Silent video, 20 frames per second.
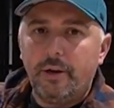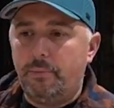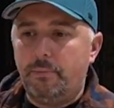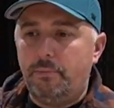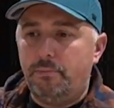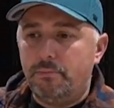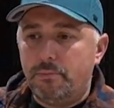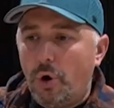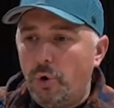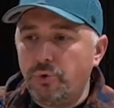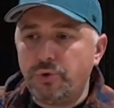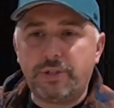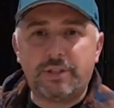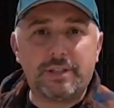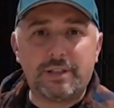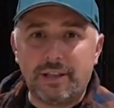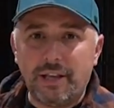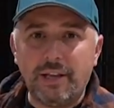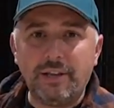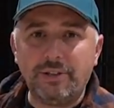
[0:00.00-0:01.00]

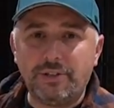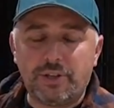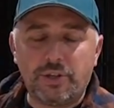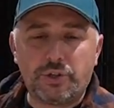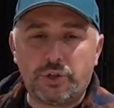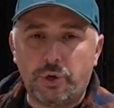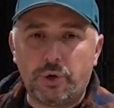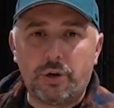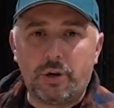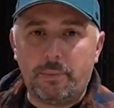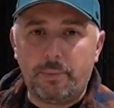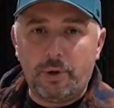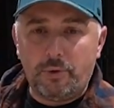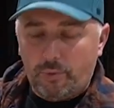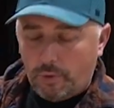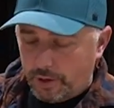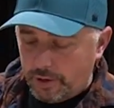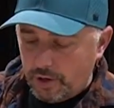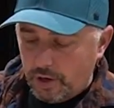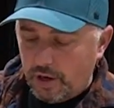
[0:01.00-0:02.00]
Most things that you're gonna be
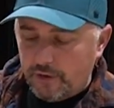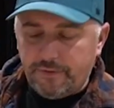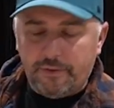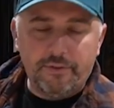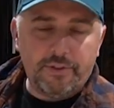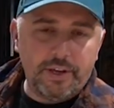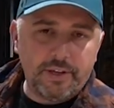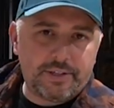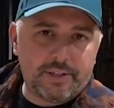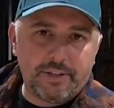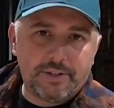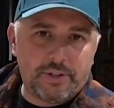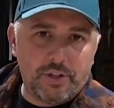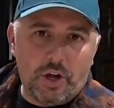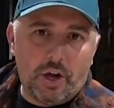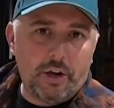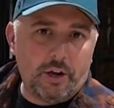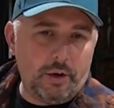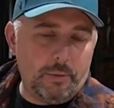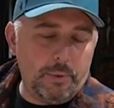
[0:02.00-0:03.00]
running off of this is
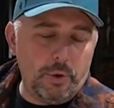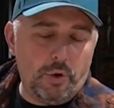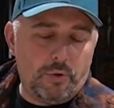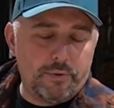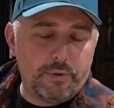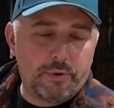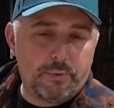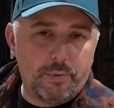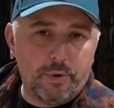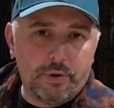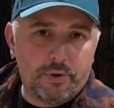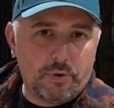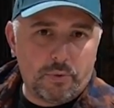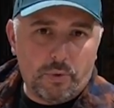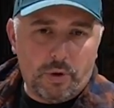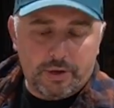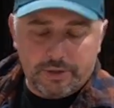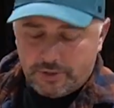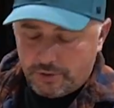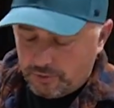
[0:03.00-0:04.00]
not gonna be over 300 watts.